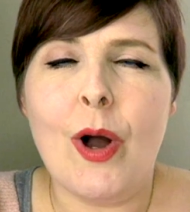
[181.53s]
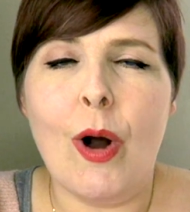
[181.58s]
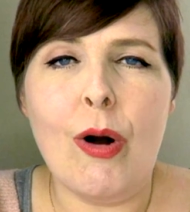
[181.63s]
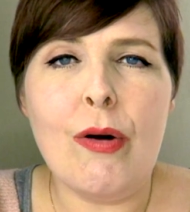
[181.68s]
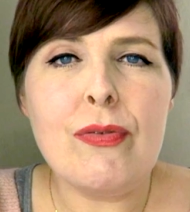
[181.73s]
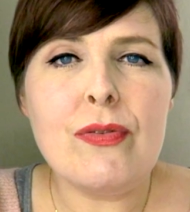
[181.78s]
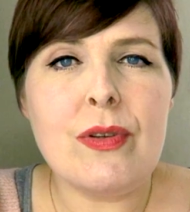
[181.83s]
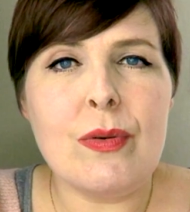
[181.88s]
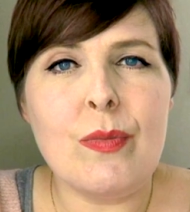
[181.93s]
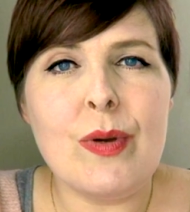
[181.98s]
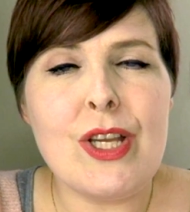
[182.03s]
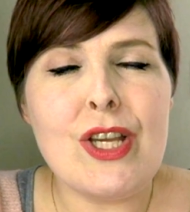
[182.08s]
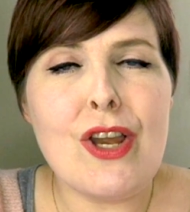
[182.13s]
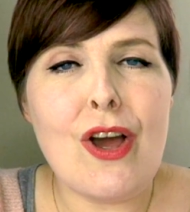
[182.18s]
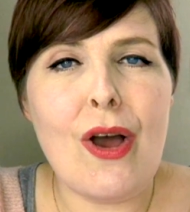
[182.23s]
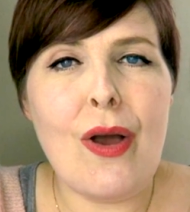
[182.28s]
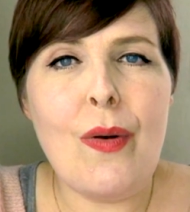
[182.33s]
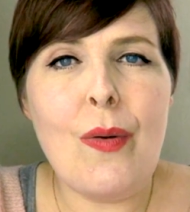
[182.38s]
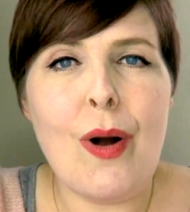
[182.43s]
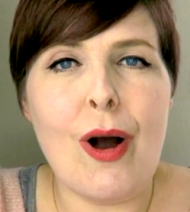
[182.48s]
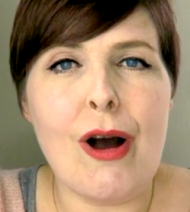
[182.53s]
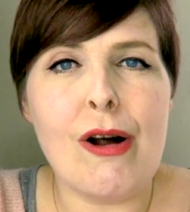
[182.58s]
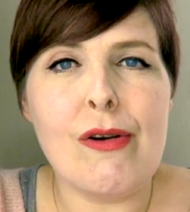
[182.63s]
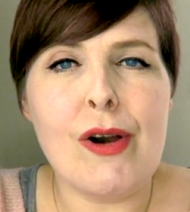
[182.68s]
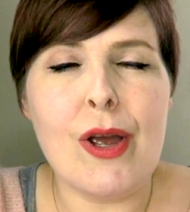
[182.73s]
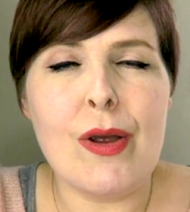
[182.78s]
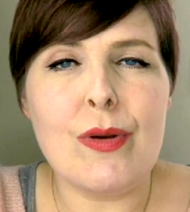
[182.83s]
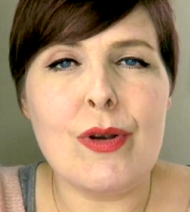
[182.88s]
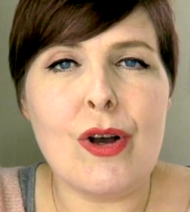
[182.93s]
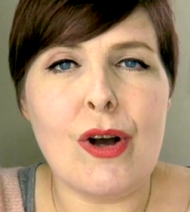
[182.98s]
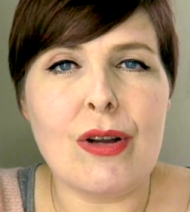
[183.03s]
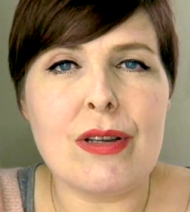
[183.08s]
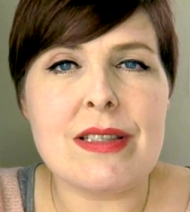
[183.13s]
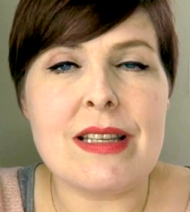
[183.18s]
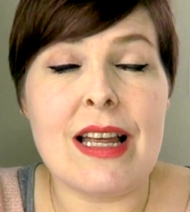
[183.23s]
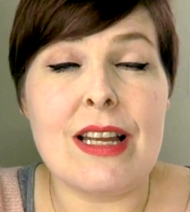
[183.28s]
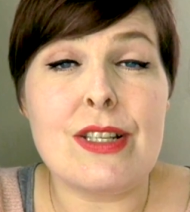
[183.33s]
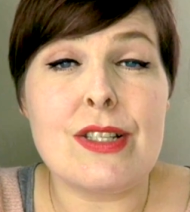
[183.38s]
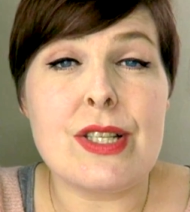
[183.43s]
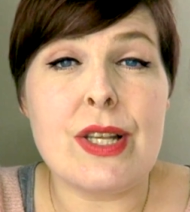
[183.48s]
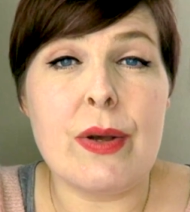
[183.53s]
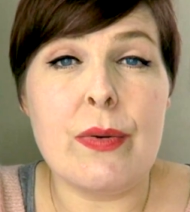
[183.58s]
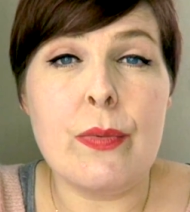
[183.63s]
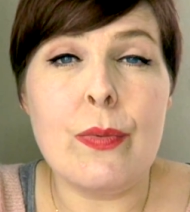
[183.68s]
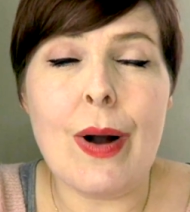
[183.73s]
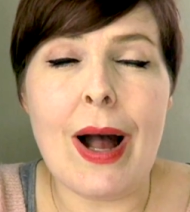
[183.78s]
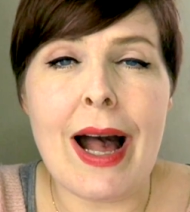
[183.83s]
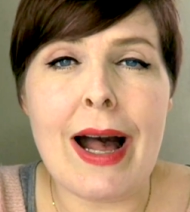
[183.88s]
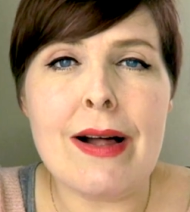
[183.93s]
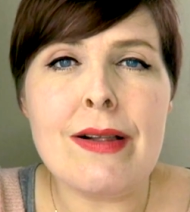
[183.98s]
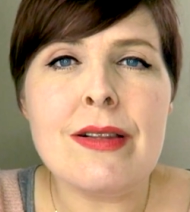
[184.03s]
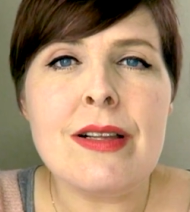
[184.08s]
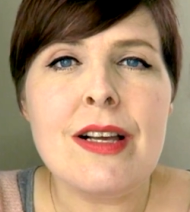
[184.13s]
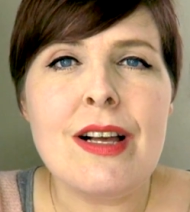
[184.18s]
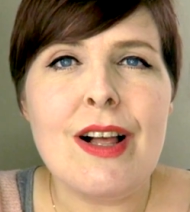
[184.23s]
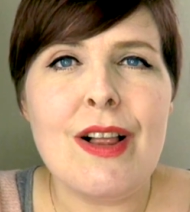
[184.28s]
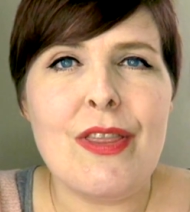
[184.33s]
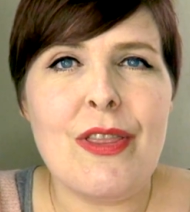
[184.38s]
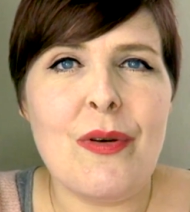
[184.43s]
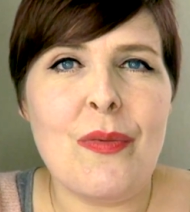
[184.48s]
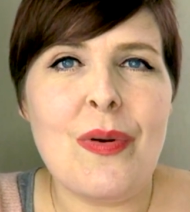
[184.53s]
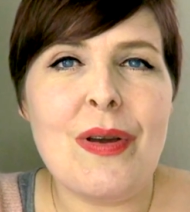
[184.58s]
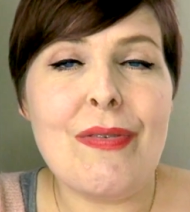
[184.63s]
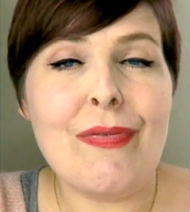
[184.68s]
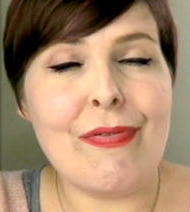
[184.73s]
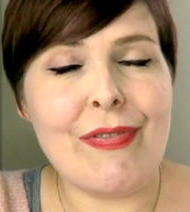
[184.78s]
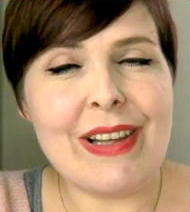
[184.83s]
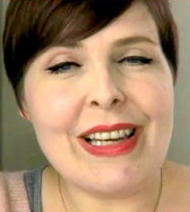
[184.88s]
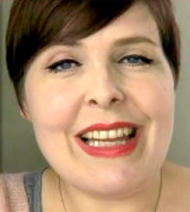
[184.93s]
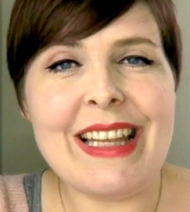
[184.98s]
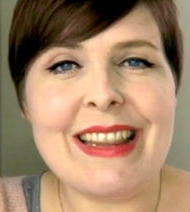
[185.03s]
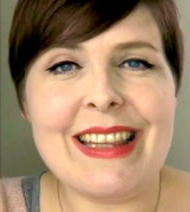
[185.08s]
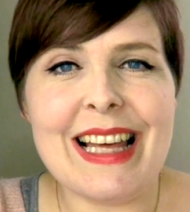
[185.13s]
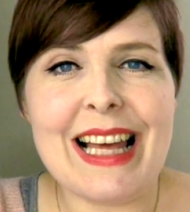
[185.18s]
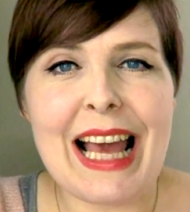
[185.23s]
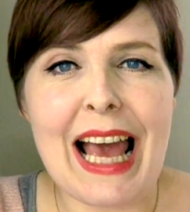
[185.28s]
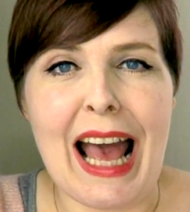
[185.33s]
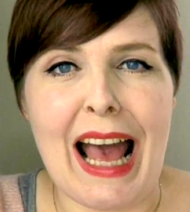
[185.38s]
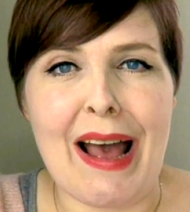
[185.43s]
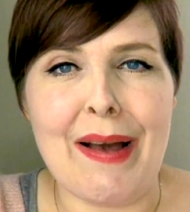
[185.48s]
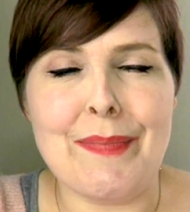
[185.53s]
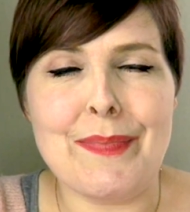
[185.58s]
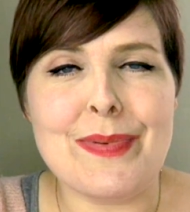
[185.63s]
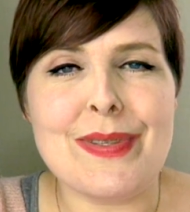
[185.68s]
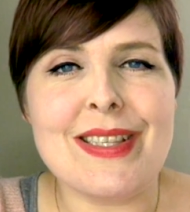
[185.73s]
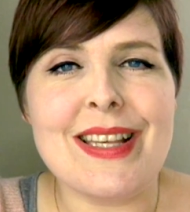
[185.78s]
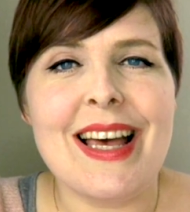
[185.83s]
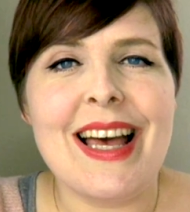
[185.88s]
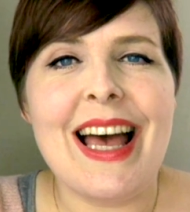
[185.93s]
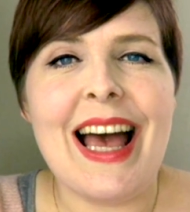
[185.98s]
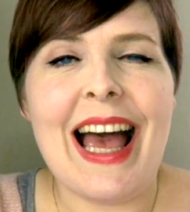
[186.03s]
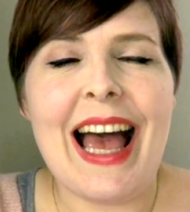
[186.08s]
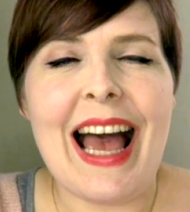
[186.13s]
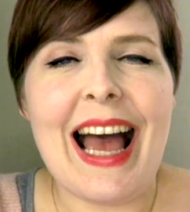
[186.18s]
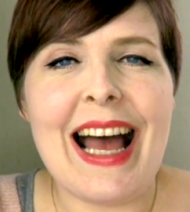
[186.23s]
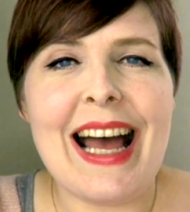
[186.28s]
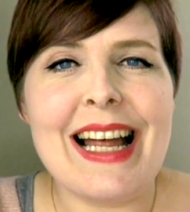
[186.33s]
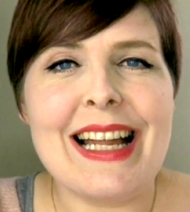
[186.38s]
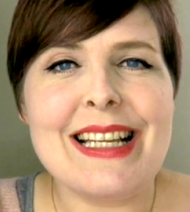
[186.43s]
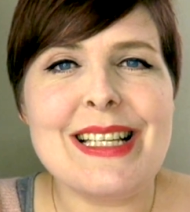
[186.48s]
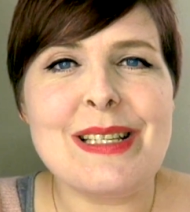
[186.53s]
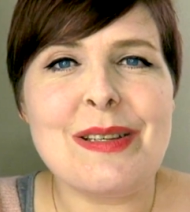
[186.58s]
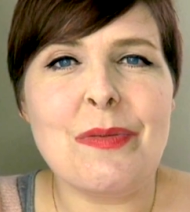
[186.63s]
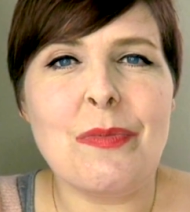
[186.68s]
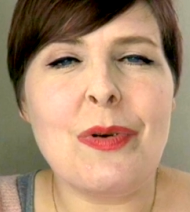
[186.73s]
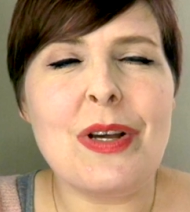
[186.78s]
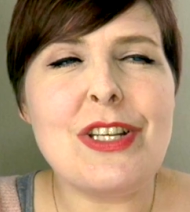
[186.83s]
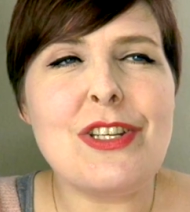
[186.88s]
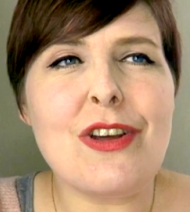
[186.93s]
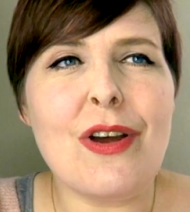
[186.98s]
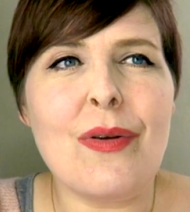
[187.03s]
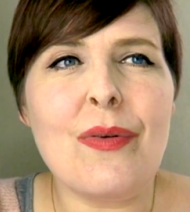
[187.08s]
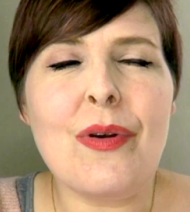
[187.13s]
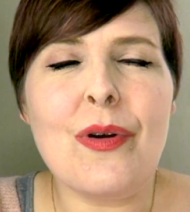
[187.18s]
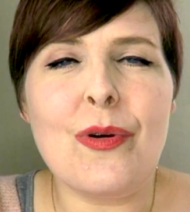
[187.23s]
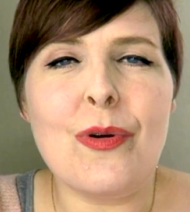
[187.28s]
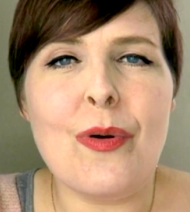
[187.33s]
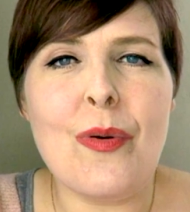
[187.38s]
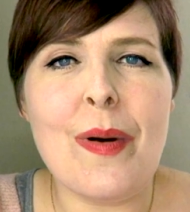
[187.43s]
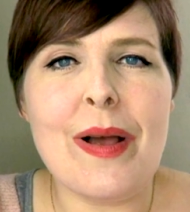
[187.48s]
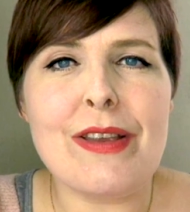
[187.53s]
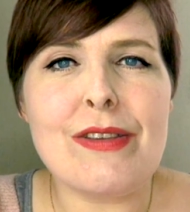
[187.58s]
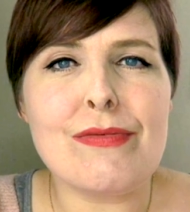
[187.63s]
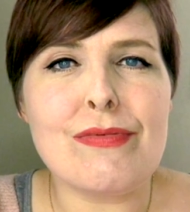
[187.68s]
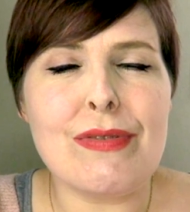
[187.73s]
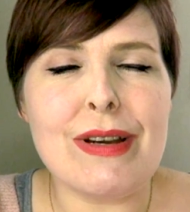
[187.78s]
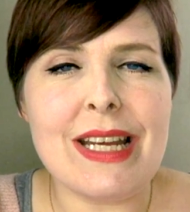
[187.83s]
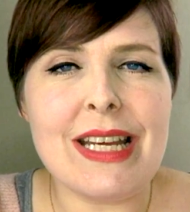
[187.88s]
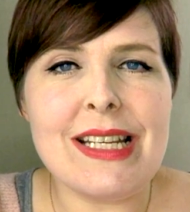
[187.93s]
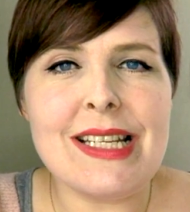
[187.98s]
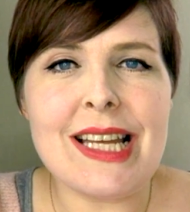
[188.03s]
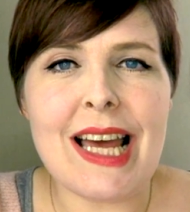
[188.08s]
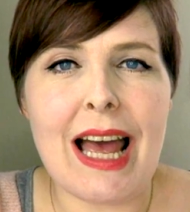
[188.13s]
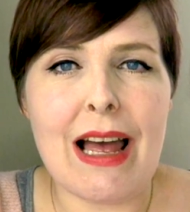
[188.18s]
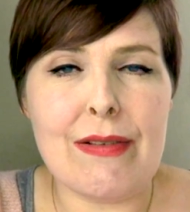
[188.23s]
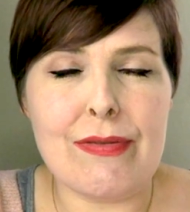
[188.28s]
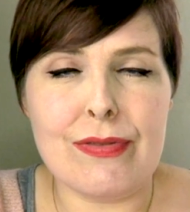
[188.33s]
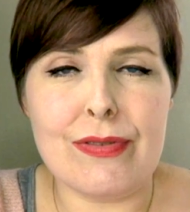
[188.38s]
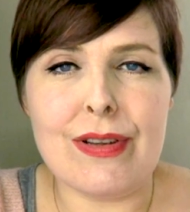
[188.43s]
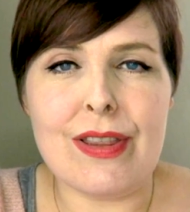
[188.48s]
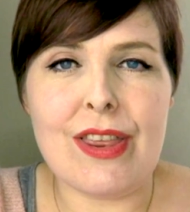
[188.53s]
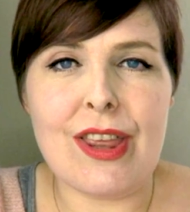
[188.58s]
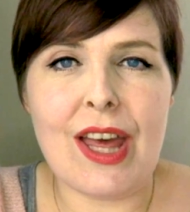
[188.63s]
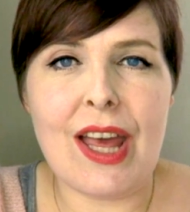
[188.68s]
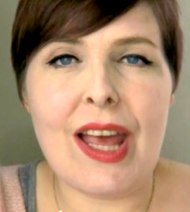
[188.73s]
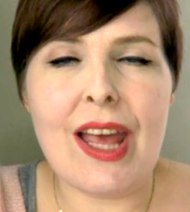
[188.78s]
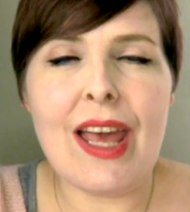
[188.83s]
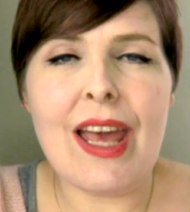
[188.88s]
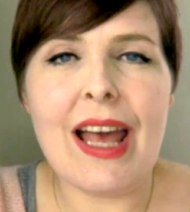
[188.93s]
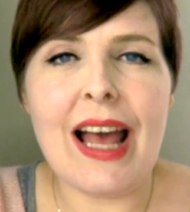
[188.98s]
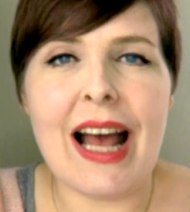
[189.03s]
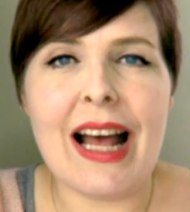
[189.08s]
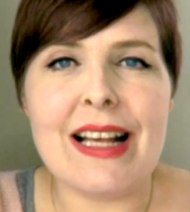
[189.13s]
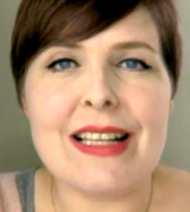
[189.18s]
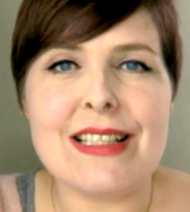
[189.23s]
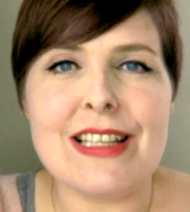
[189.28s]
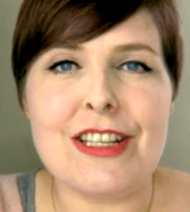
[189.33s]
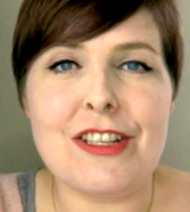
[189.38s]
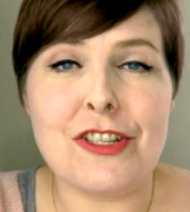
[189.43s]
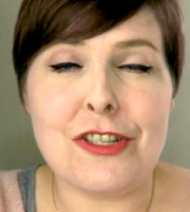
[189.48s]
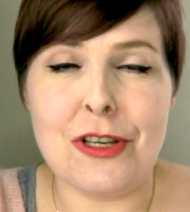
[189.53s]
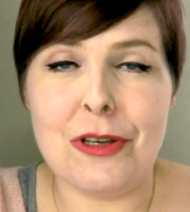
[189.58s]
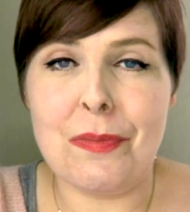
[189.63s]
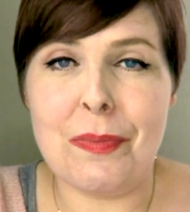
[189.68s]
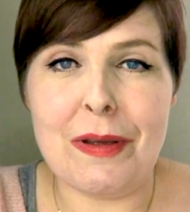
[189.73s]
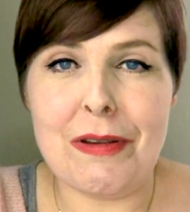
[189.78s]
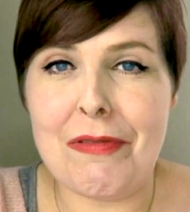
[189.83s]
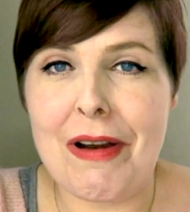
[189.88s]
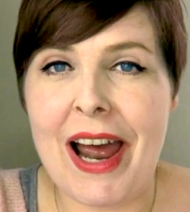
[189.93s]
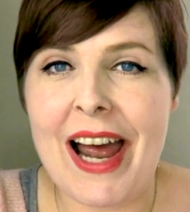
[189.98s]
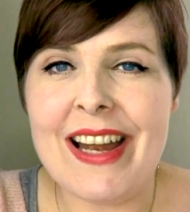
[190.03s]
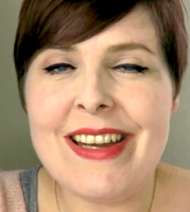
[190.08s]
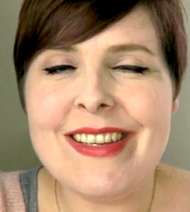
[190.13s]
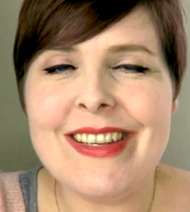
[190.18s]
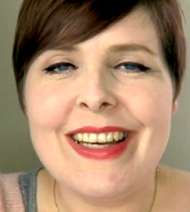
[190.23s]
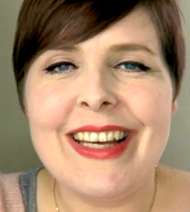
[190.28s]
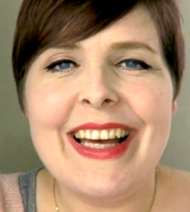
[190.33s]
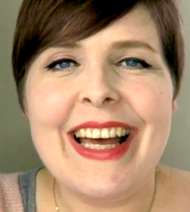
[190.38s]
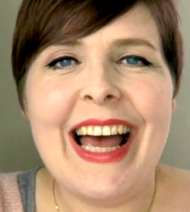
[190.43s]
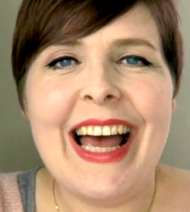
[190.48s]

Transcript: often we know our own content so well that we fill in the gaps and we don't always read everything as it should be read.